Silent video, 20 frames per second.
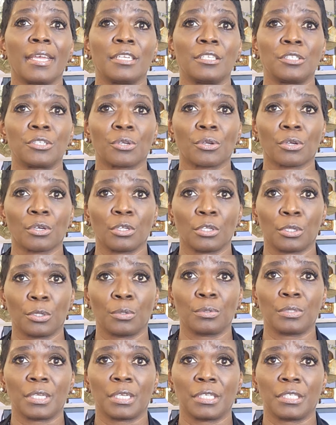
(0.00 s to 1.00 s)
and your
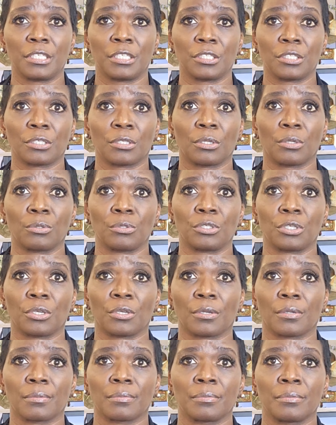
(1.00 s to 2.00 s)
closing
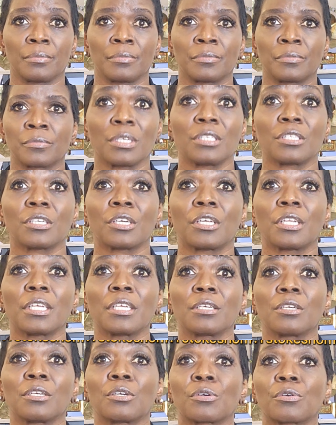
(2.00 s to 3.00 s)
disclosure. So this could
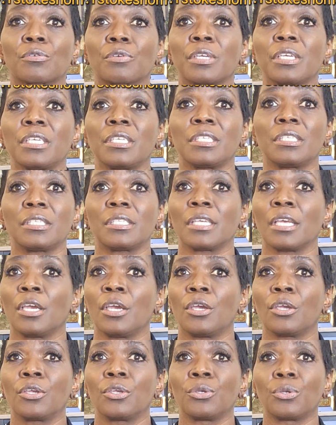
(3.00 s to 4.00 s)
increase
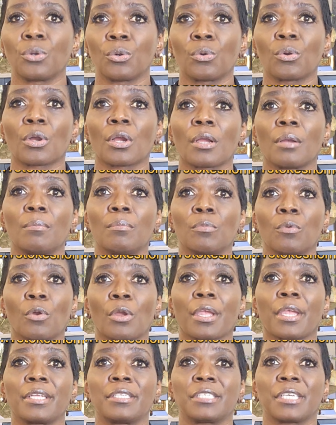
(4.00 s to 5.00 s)
your
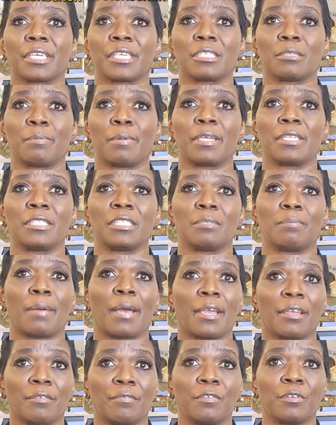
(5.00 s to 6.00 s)
mortgage expense
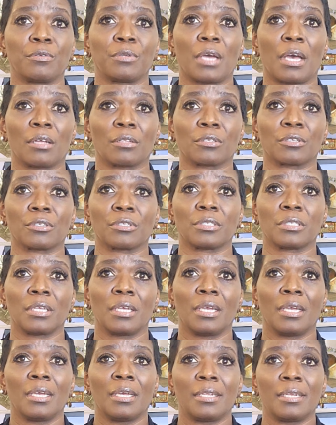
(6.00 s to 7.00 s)
by a few
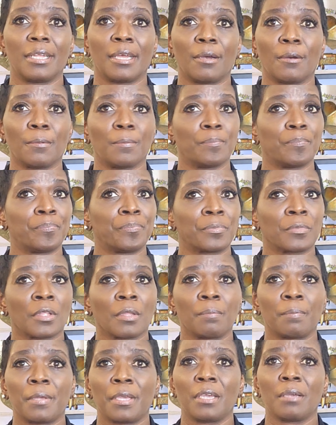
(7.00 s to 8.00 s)
dollars. Now,
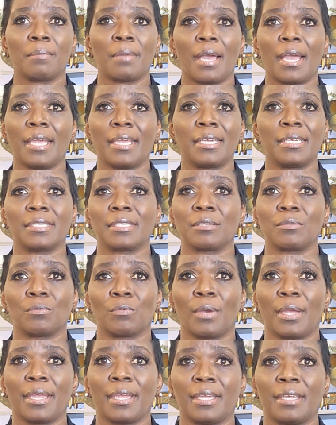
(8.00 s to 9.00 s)
PMI
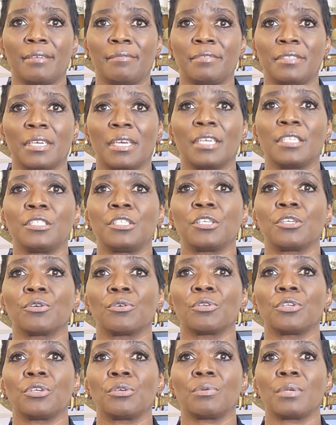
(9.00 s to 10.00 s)
isn't waived
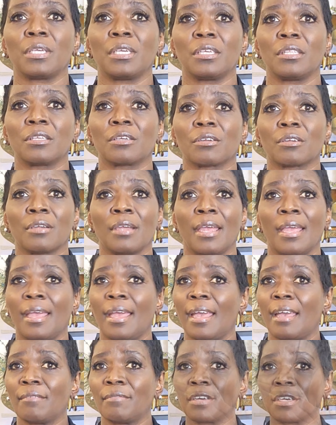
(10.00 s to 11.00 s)
until you either
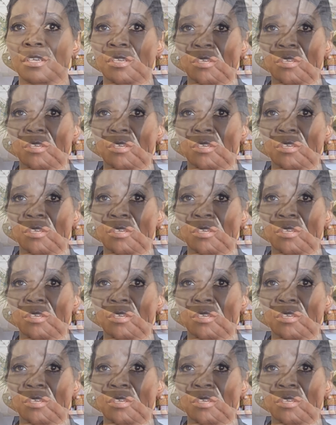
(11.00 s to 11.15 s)
have